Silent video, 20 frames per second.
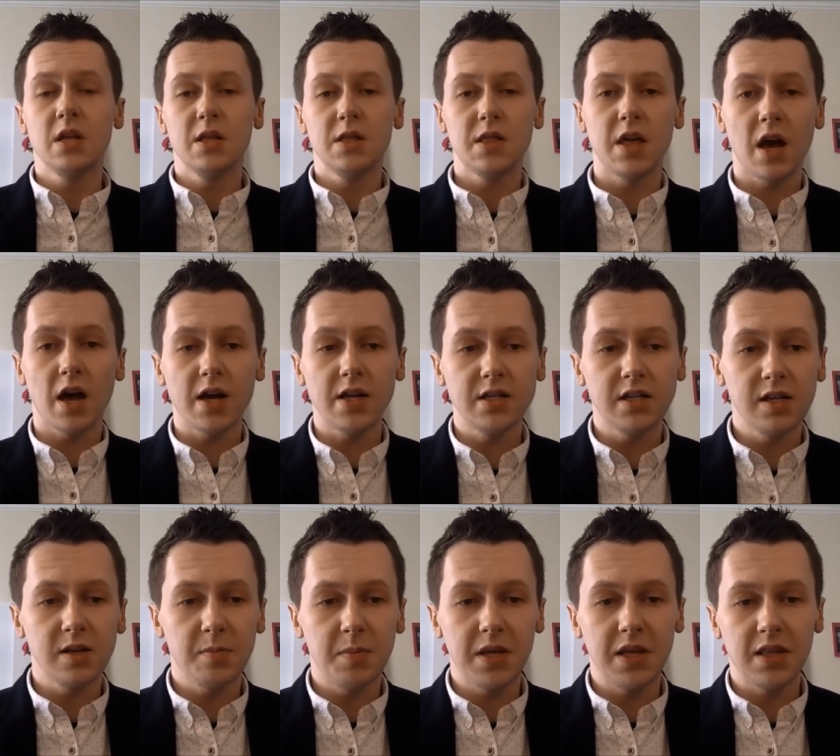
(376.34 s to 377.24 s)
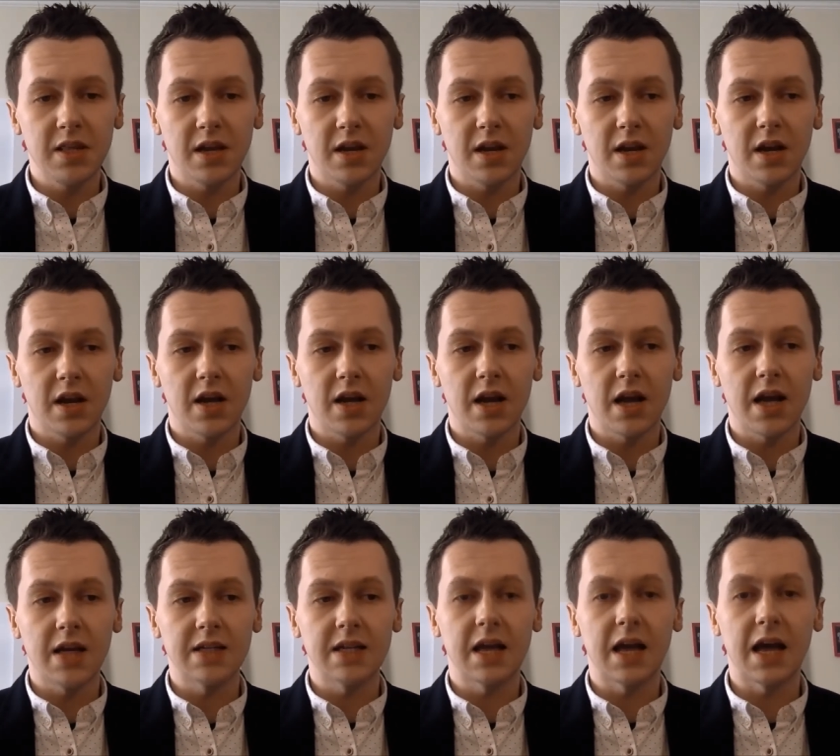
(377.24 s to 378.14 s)
The idea being that I kind of
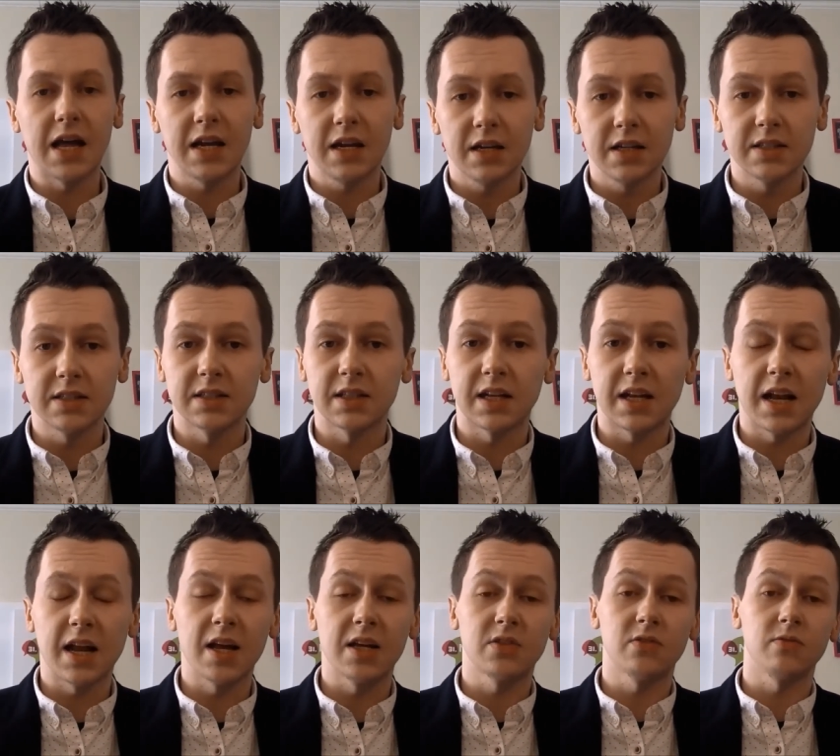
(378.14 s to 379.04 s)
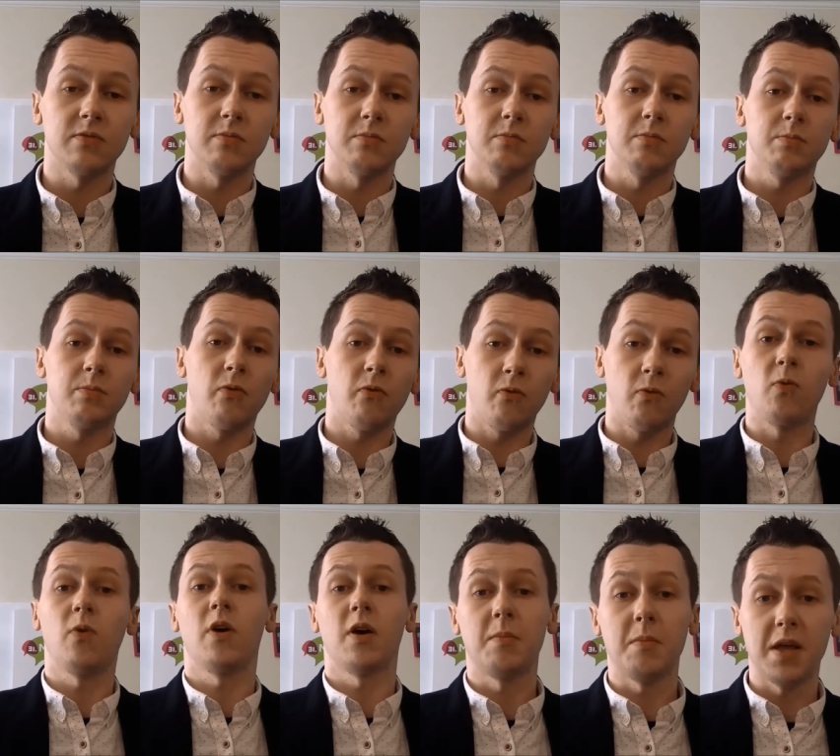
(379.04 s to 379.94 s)
had allies in the classroom
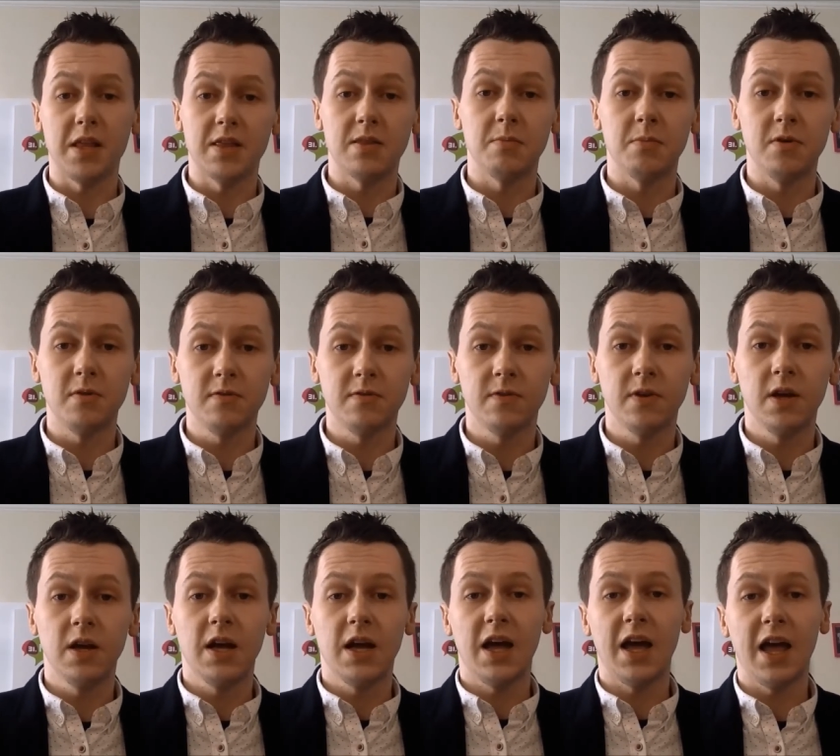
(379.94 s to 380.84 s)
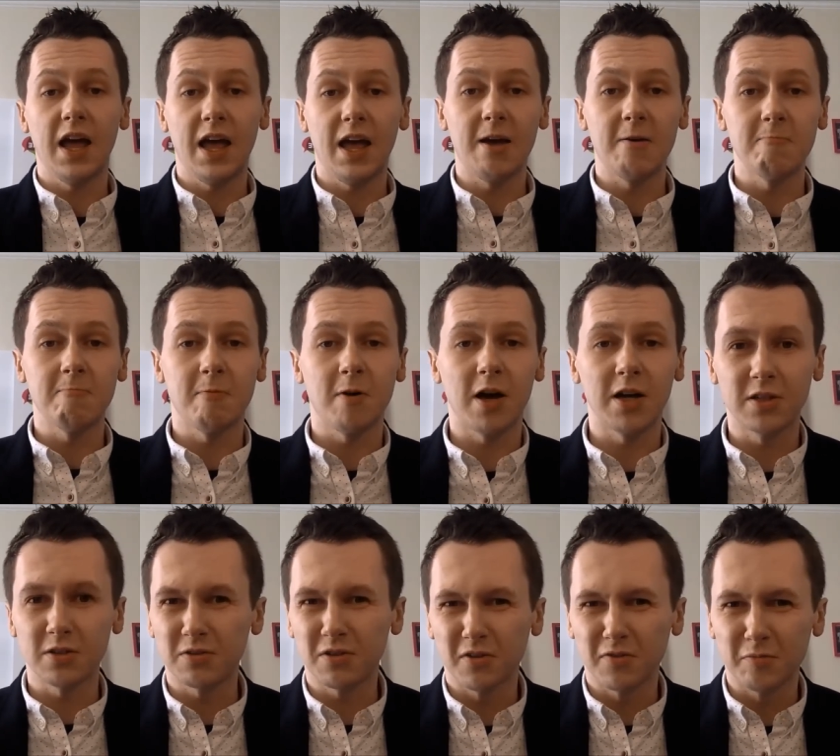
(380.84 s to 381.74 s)
before I made the move. Um, I
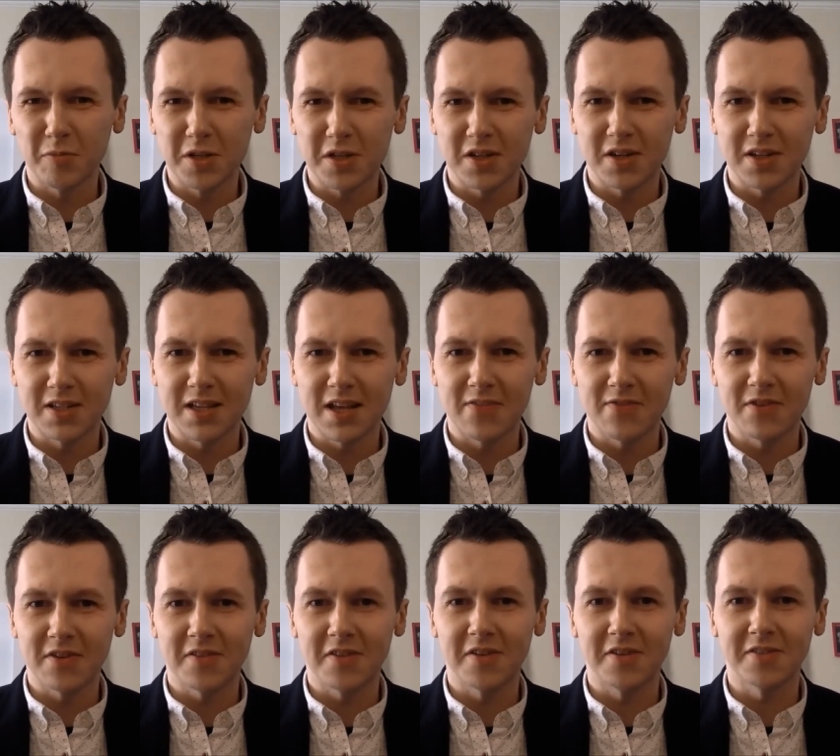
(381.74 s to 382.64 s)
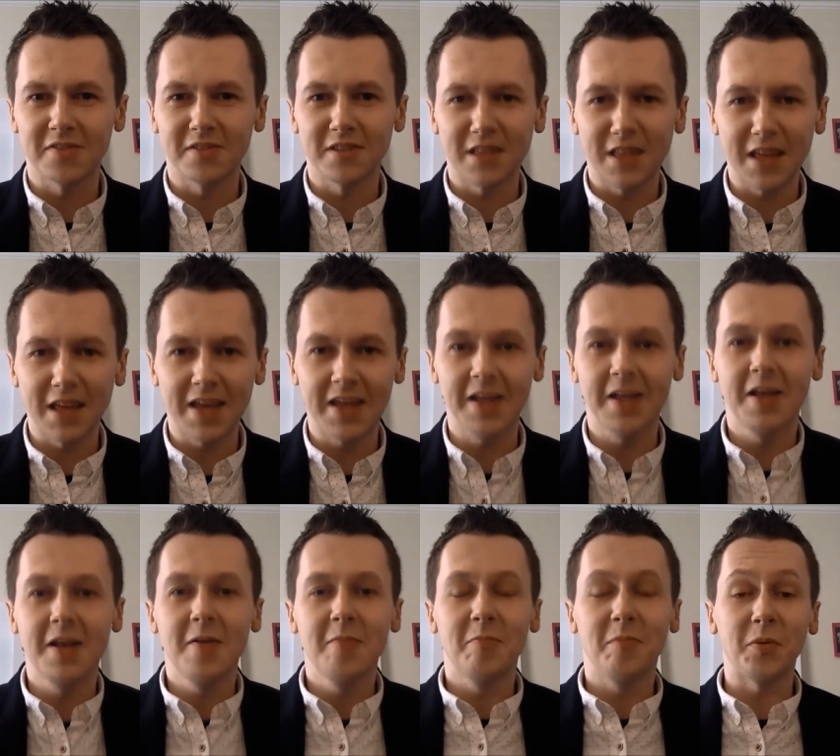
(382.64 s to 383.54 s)
don't know if mature seven year olds are a thing,
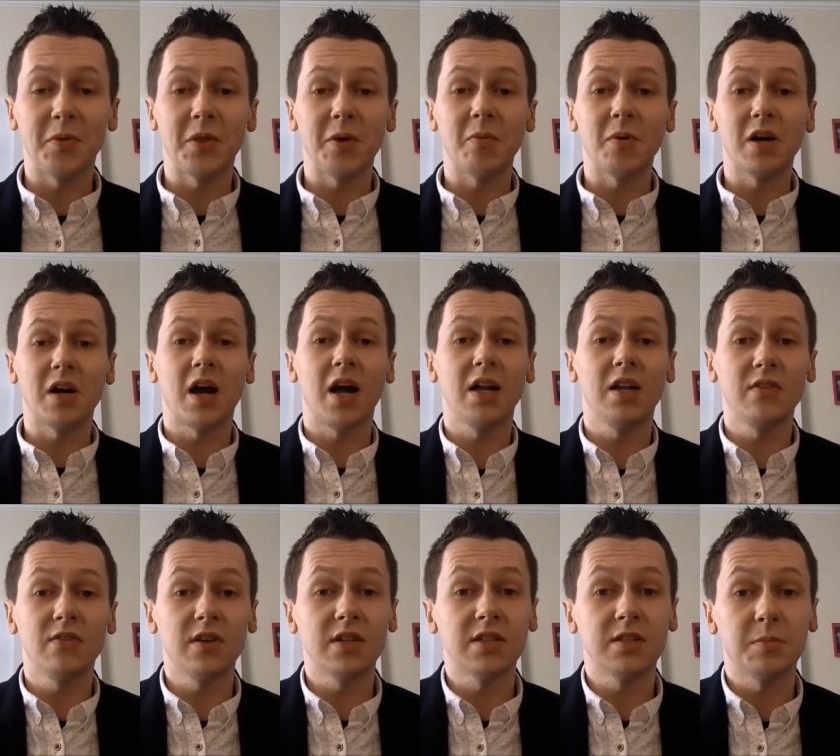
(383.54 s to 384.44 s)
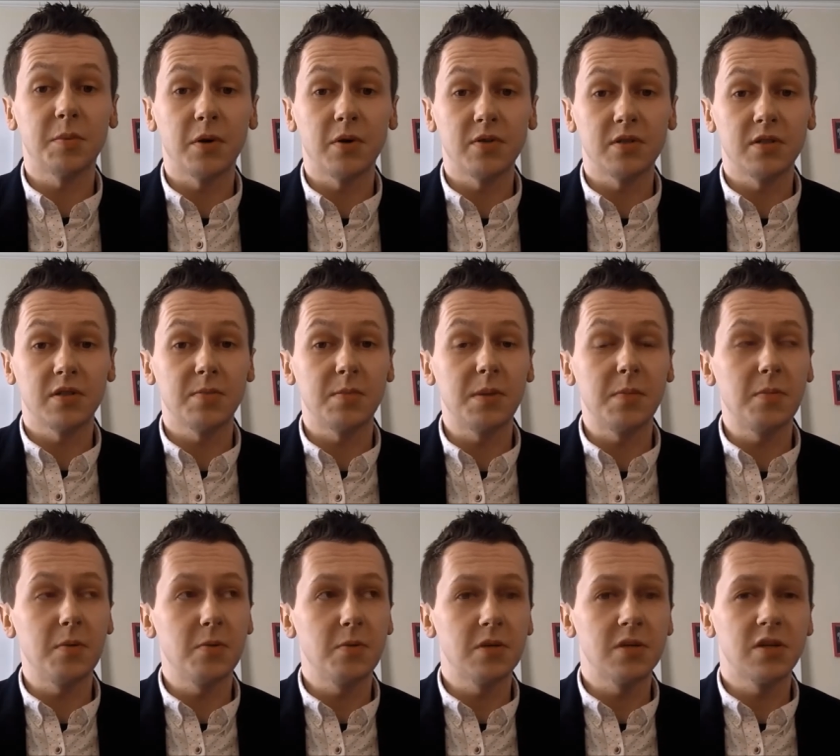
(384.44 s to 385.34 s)
but they were kind of, I suppose, the
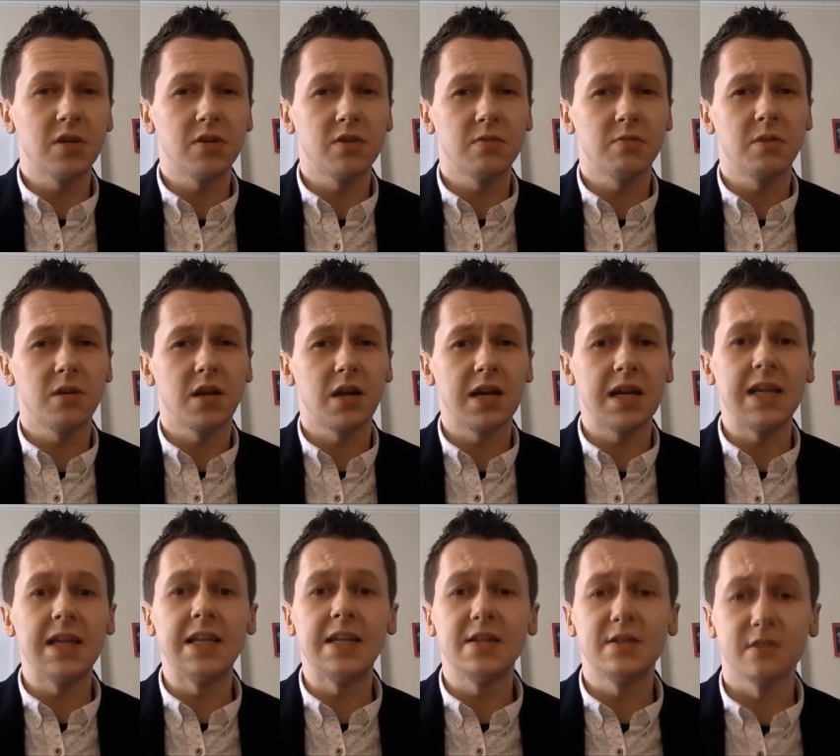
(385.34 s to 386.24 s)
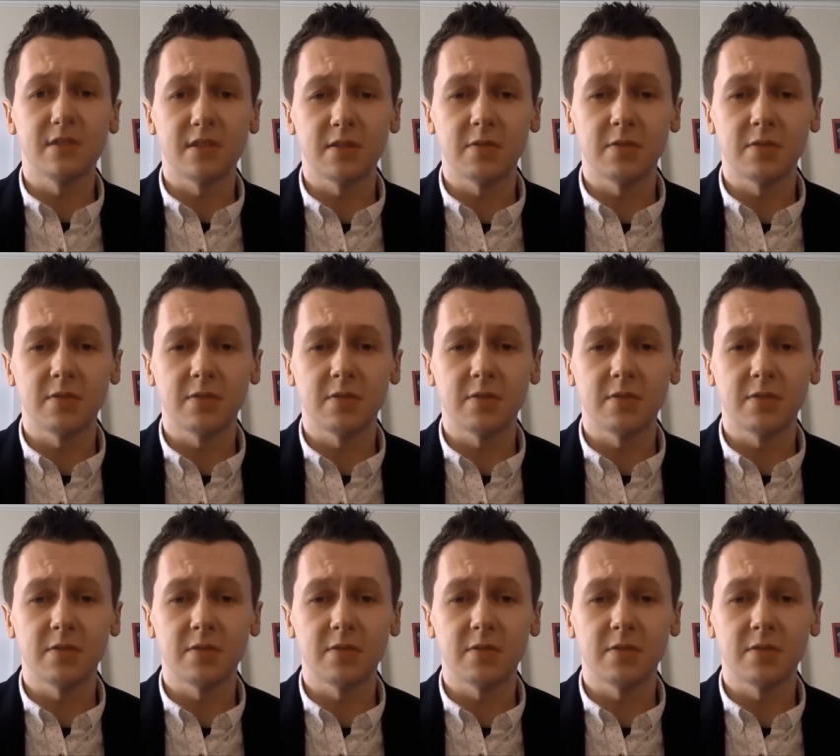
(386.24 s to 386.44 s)
people who were chosen were kind of leaders.